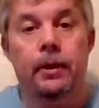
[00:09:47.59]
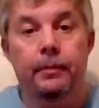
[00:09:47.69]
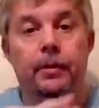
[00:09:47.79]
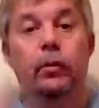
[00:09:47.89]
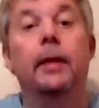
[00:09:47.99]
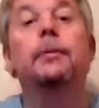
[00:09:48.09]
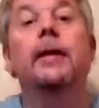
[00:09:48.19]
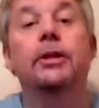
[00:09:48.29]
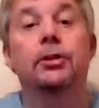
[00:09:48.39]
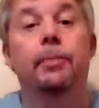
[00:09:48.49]
the
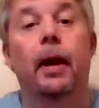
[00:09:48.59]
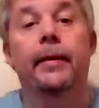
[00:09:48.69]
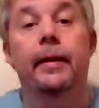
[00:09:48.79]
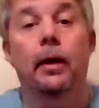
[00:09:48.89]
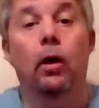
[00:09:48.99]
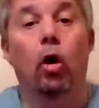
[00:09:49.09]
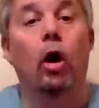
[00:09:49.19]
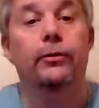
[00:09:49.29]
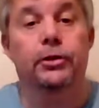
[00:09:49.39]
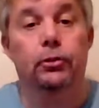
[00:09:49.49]
recommendation by the
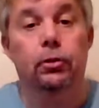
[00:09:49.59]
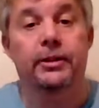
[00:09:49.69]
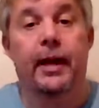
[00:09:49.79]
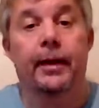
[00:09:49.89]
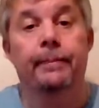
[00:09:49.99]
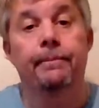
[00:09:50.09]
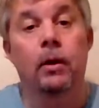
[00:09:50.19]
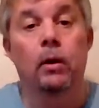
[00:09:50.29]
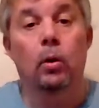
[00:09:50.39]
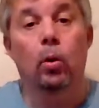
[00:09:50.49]
officer, lieutenant,
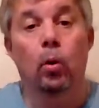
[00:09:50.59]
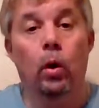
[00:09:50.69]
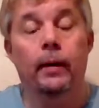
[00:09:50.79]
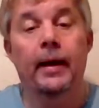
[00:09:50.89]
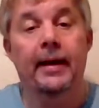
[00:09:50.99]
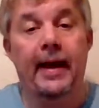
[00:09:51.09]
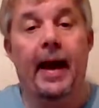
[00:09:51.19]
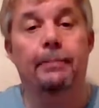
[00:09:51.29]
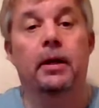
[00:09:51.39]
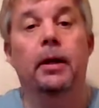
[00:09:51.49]
or
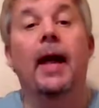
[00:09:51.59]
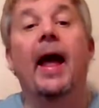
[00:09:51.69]
captain.